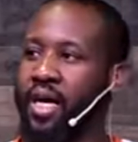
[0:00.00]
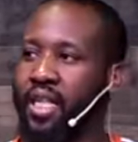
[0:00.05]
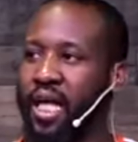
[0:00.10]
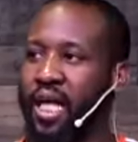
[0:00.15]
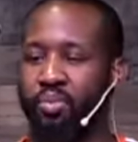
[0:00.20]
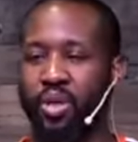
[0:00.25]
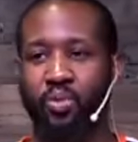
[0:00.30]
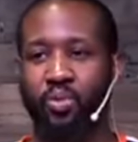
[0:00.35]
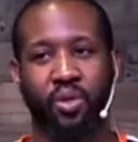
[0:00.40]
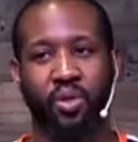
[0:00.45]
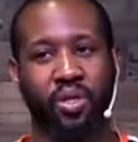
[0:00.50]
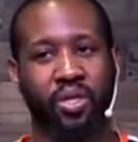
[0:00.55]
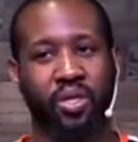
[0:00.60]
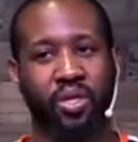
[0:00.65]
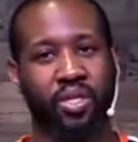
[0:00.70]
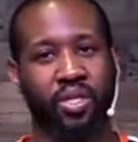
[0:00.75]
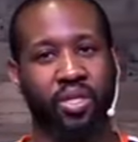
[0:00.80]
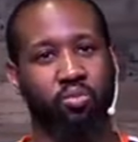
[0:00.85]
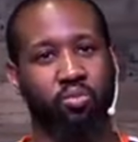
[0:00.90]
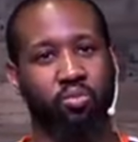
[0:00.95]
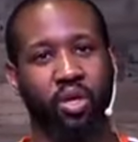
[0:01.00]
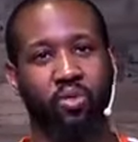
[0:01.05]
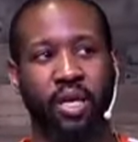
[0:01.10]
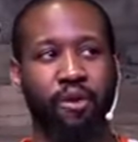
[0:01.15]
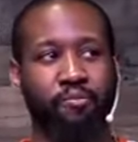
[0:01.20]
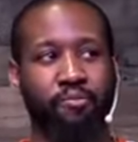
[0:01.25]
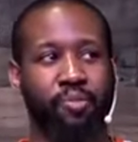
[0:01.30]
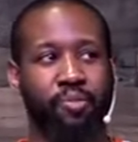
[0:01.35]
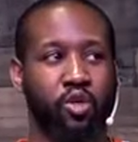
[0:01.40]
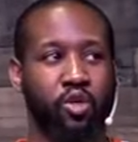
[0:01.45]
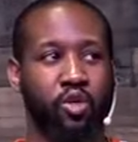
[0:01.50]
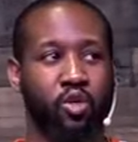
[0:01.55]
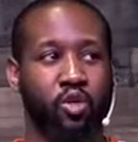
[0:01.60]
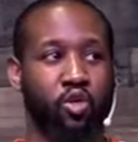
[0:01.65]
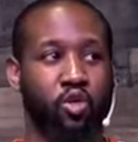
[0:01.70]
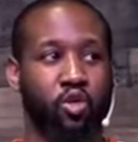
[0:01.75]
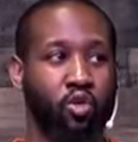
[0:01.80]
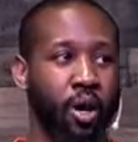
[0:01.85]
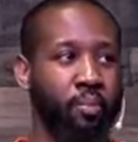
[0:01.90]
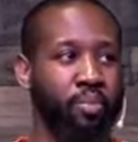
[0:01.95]
that people were they may have been
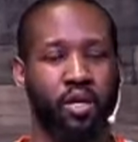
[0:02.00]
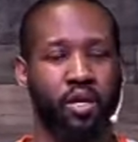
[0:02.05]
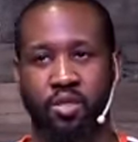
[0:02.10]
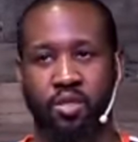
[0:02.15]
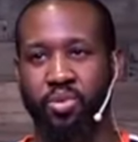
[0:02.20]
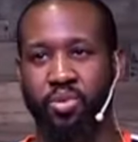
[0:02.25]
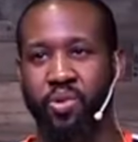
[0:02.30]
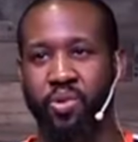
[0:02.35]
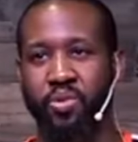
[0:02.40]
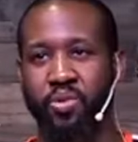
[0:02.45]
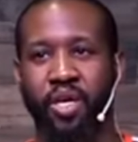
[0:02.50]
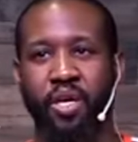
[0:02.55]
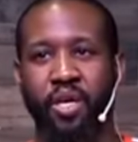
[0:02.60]
grumbling, or some people,